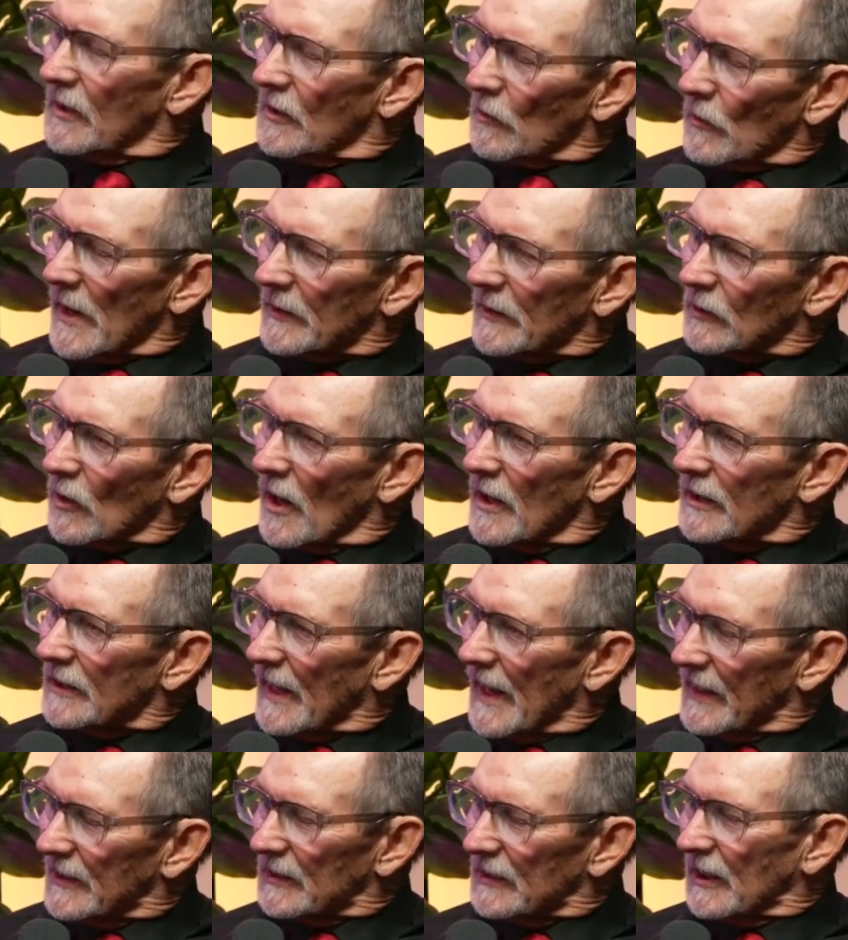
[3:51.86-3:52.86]
Red Cross
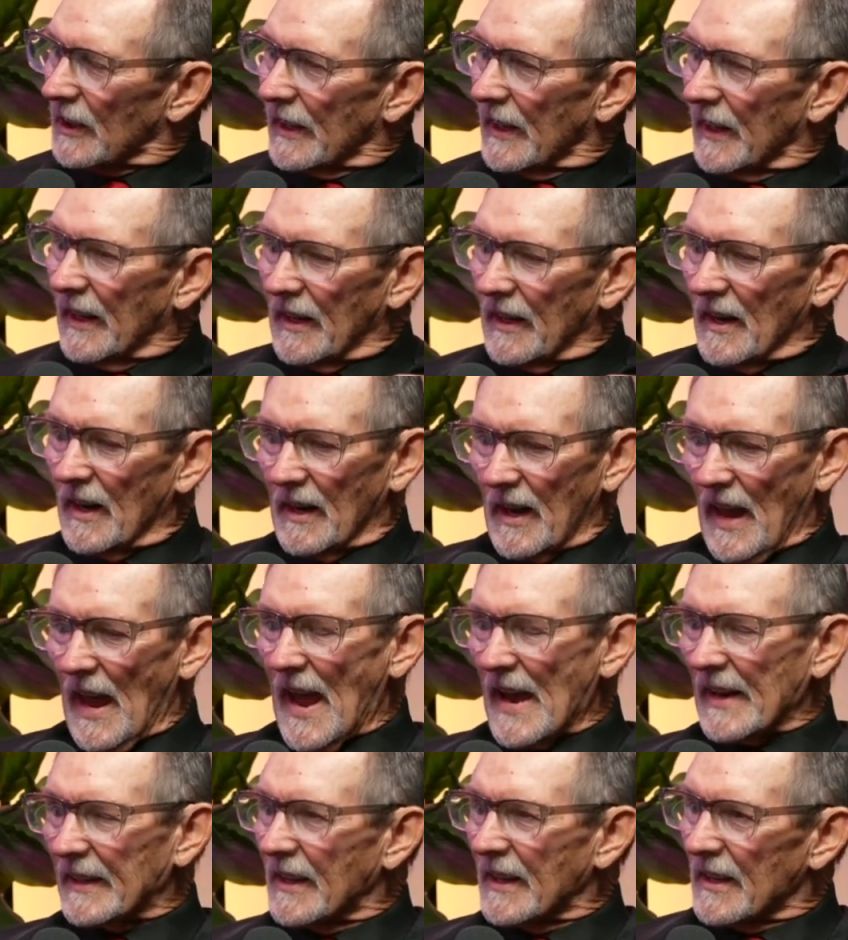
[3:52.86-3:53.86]
actually
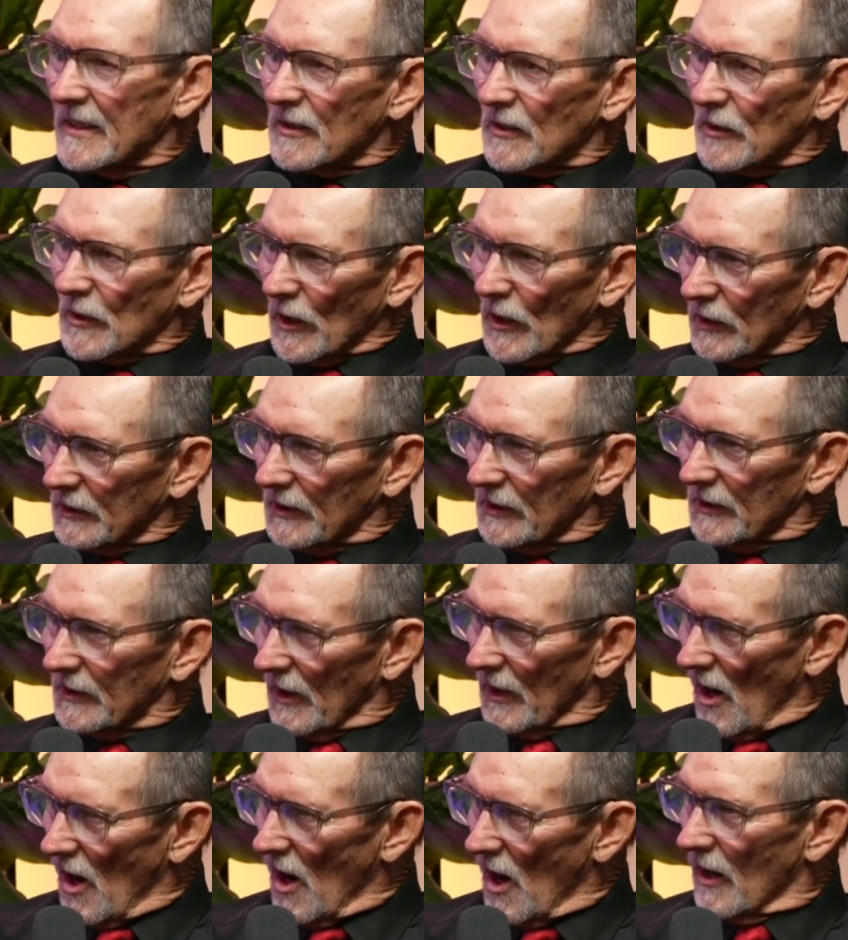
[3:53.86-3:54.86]
act as nurses
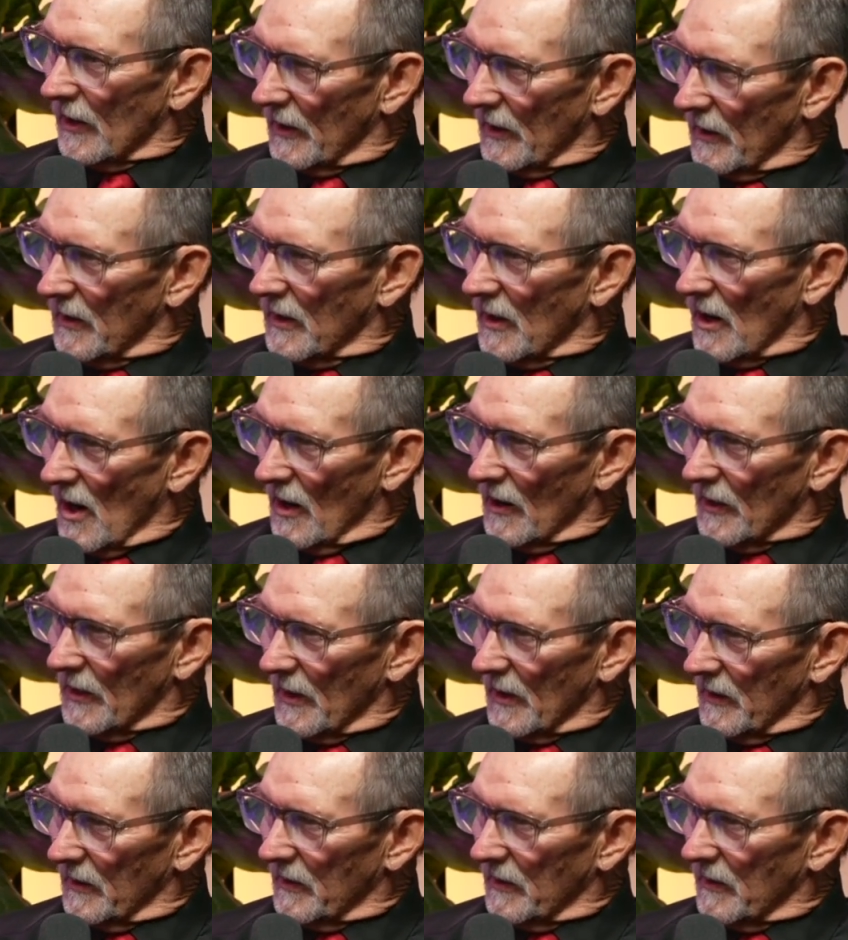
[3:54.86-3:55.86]
on
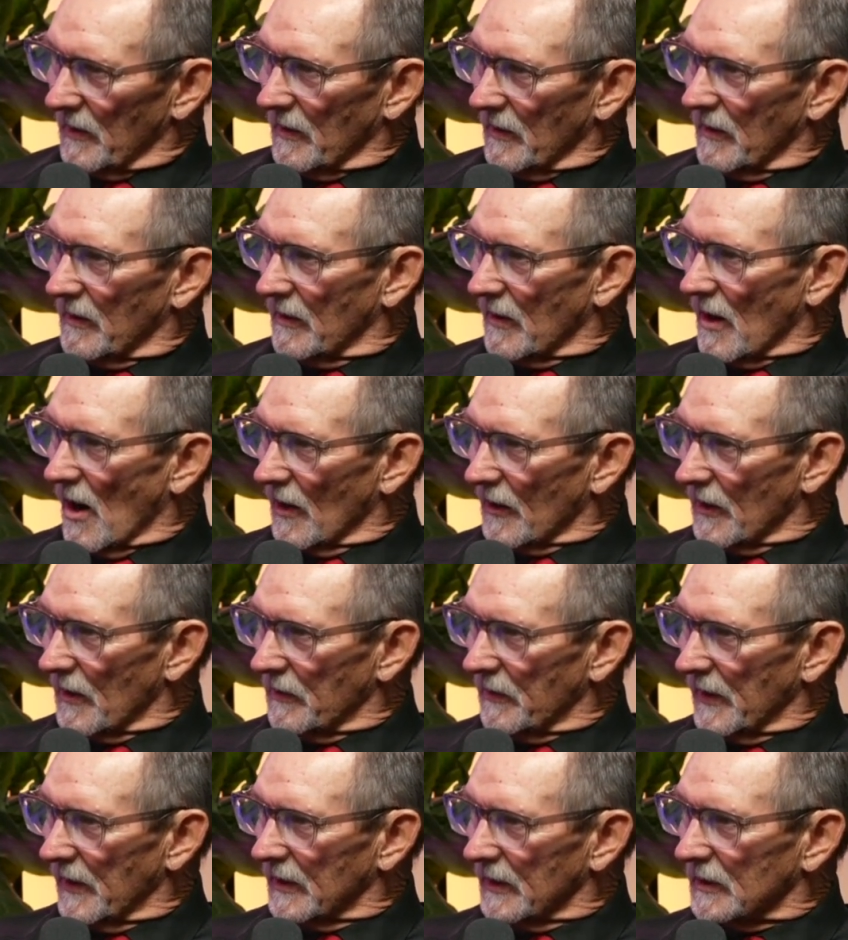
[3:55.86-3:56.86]
the
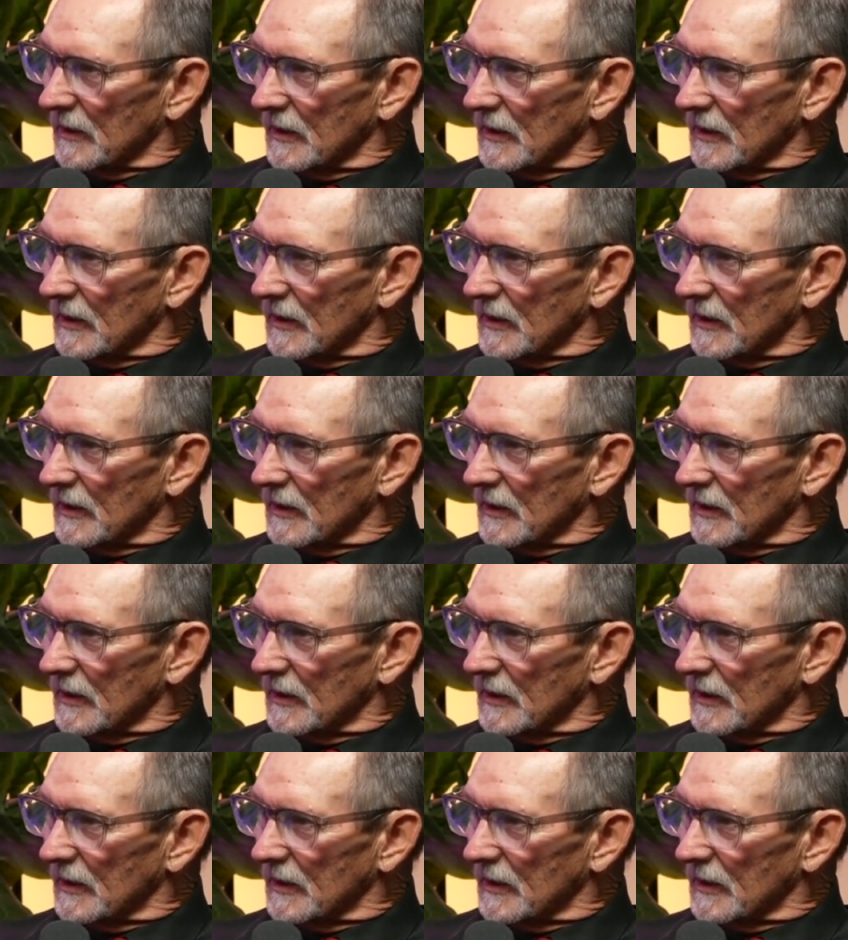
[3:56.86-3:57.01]
field?